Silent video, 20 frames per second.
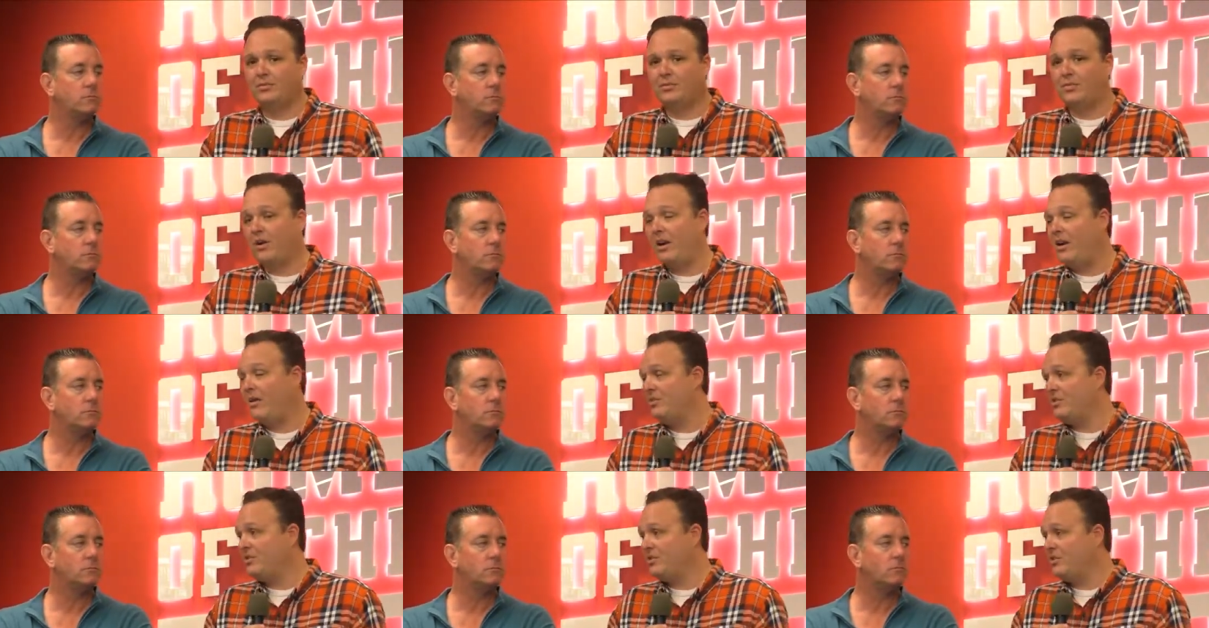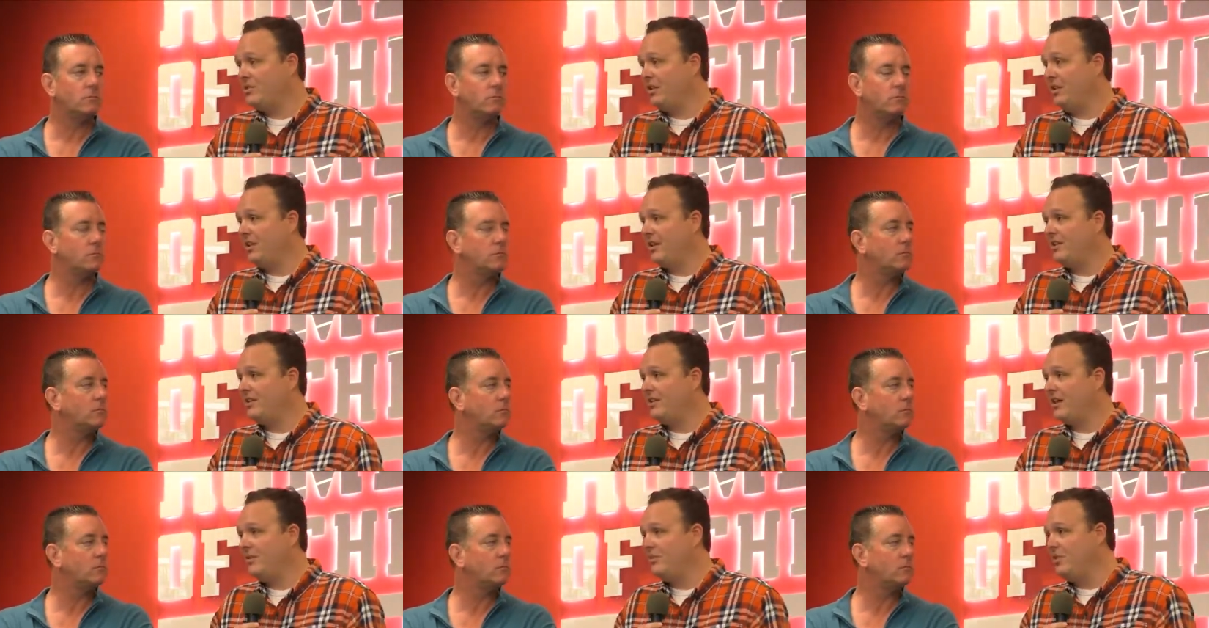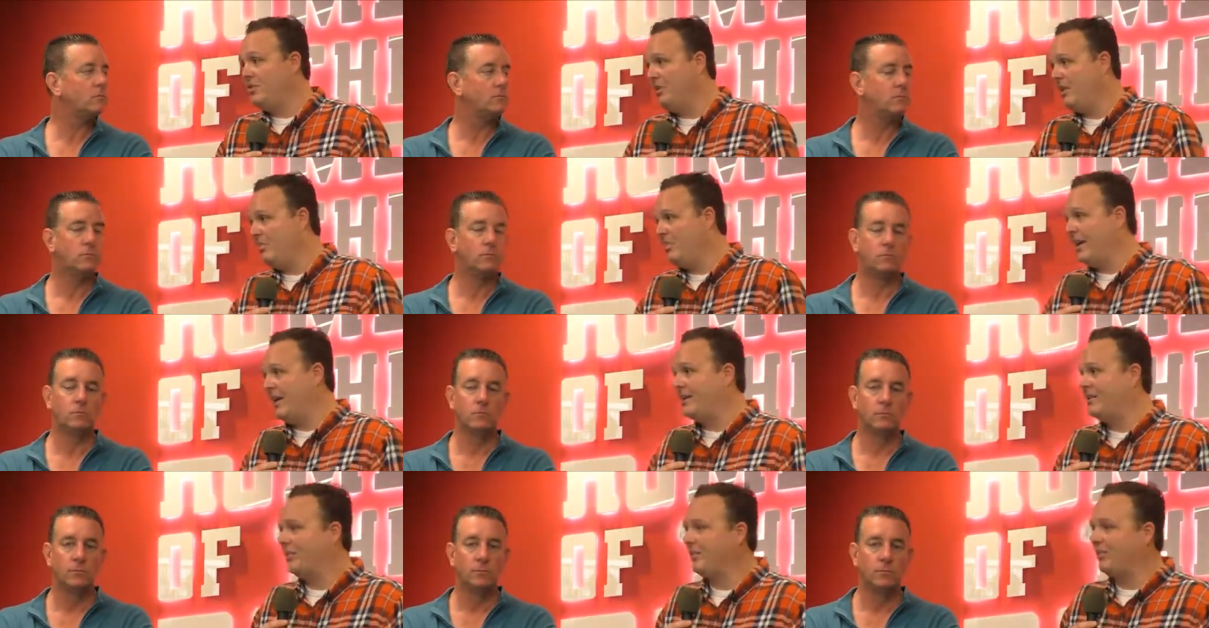Speaker 1: Great opportunity to get a W, get
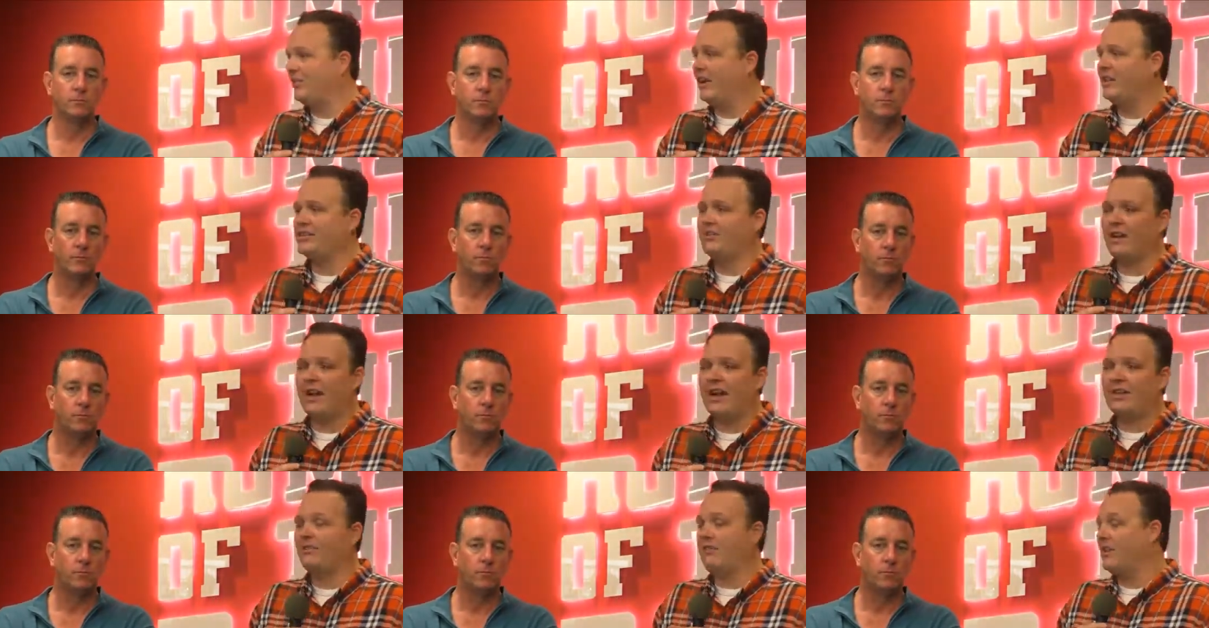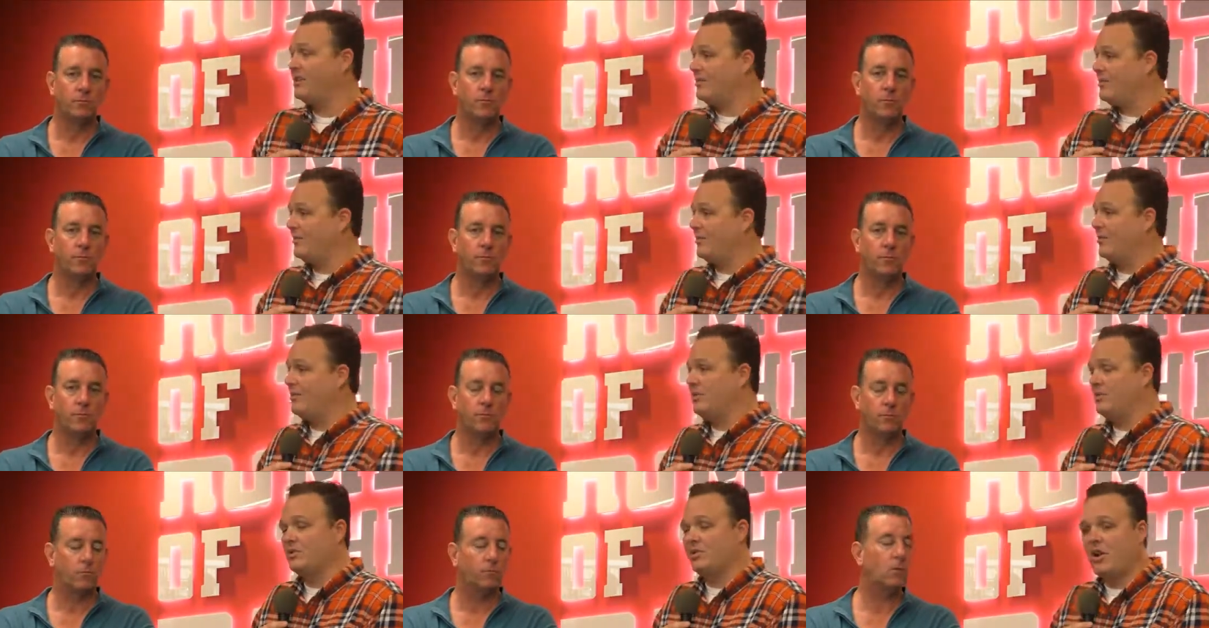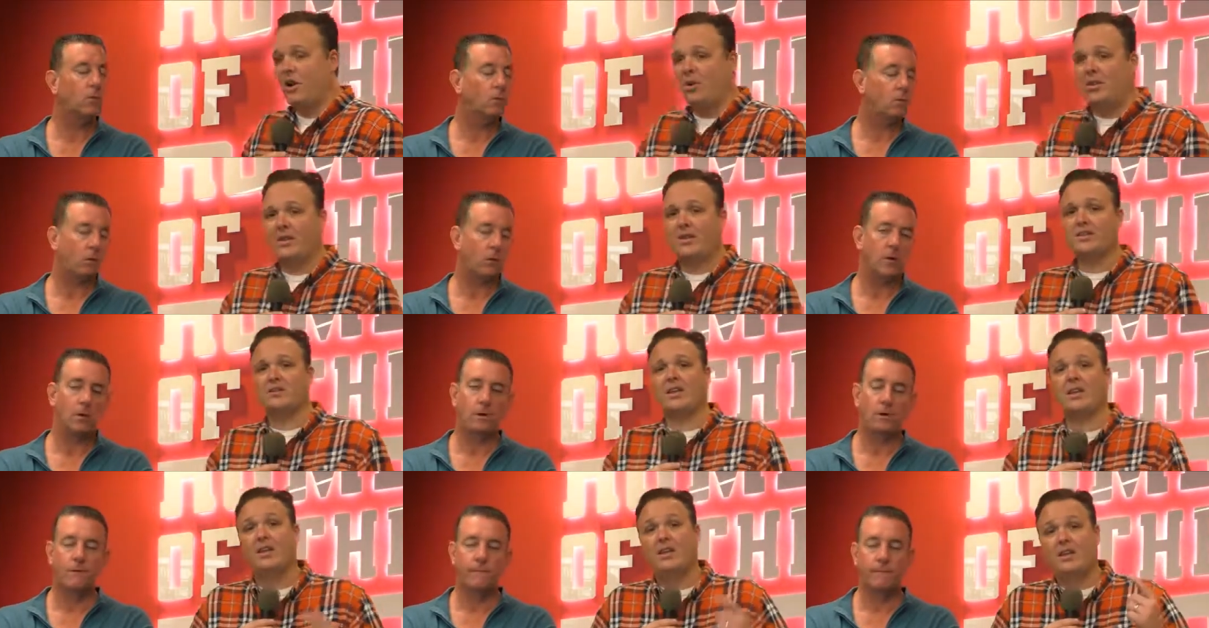back on the right track. Great stuff from you as
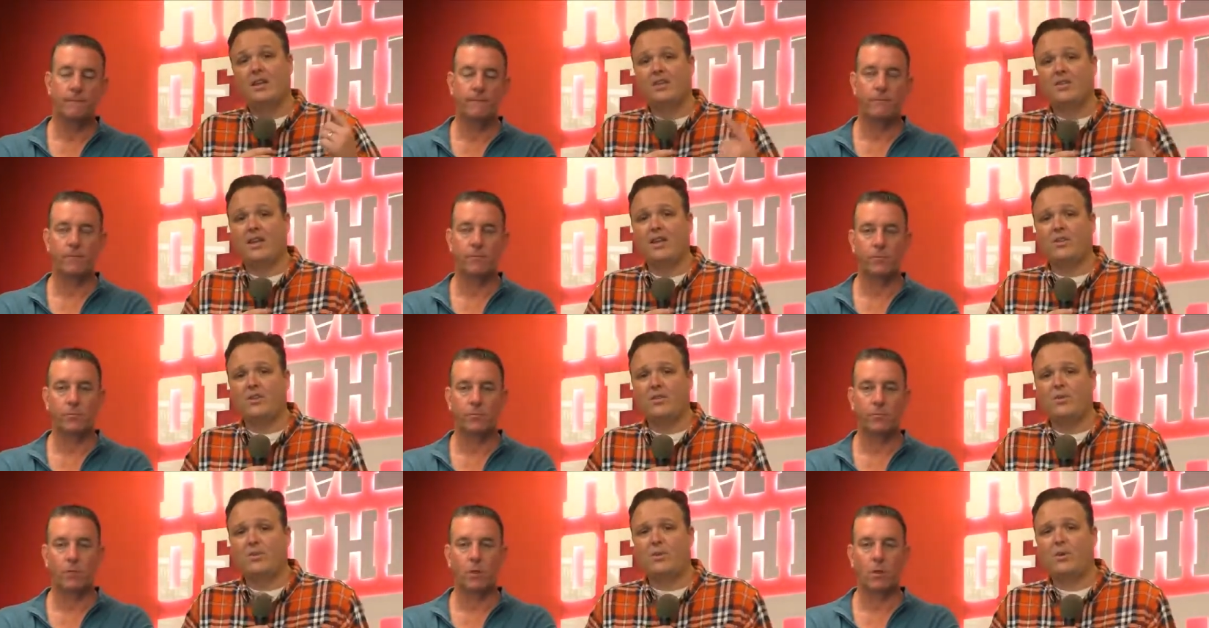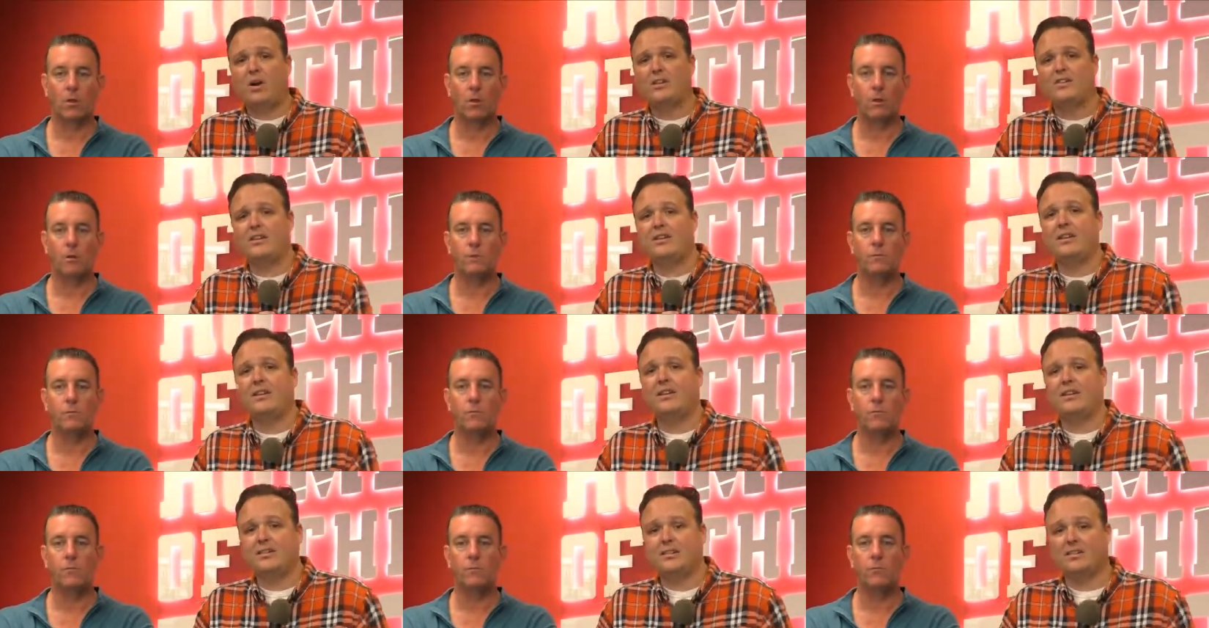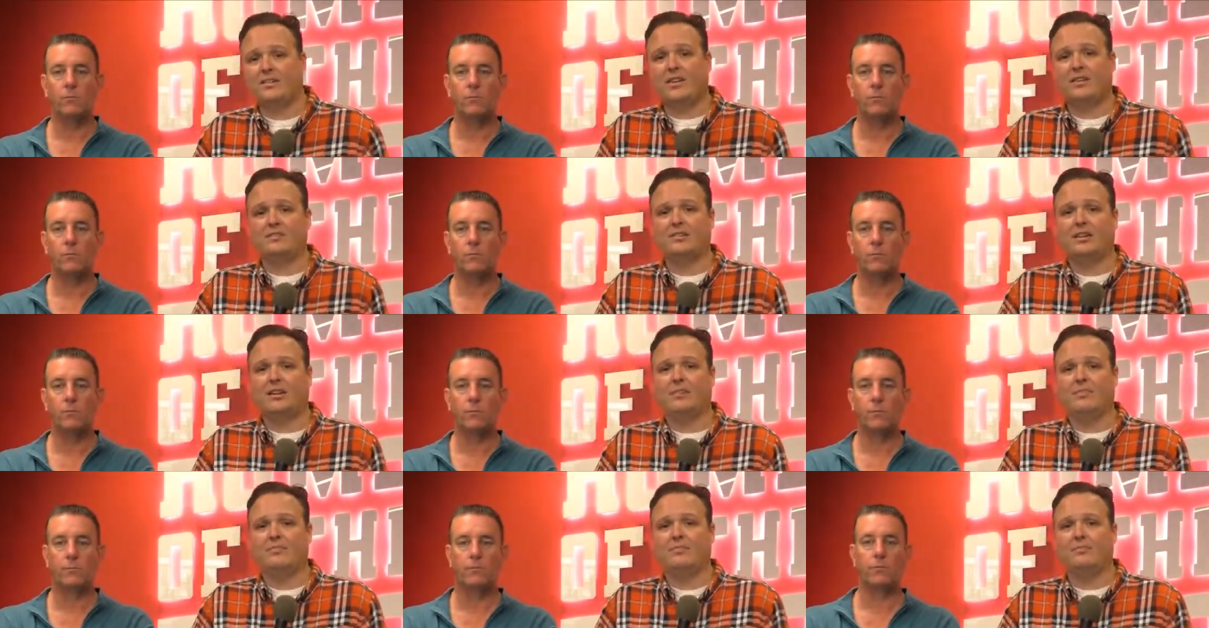always. Thank you all for watching, and until next
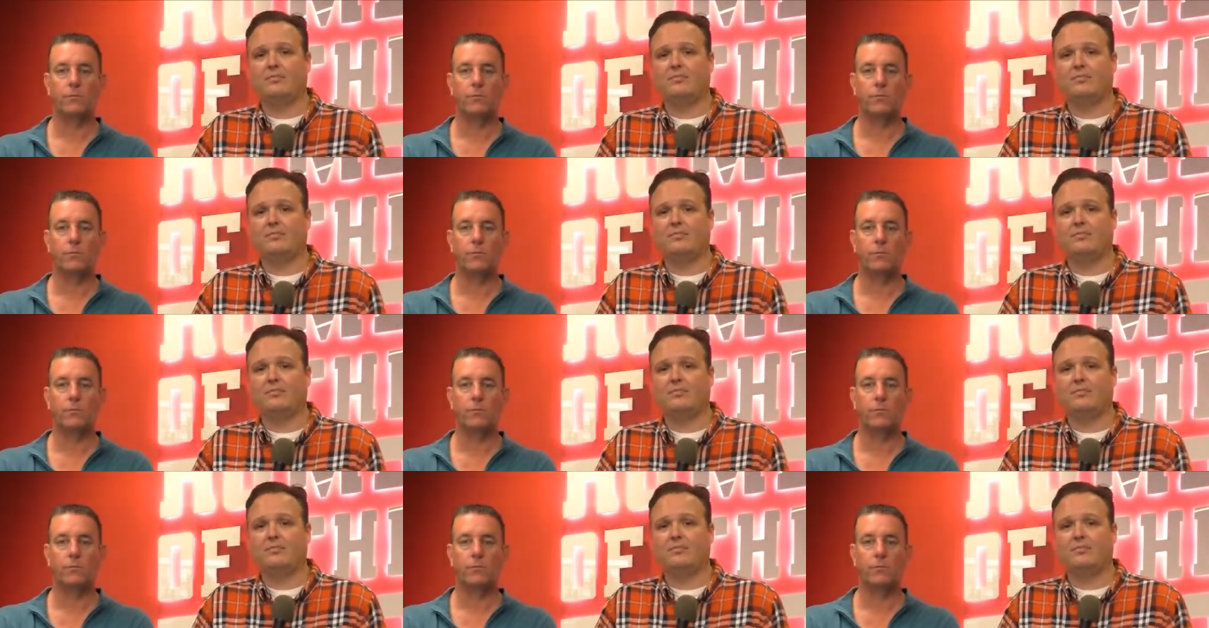time.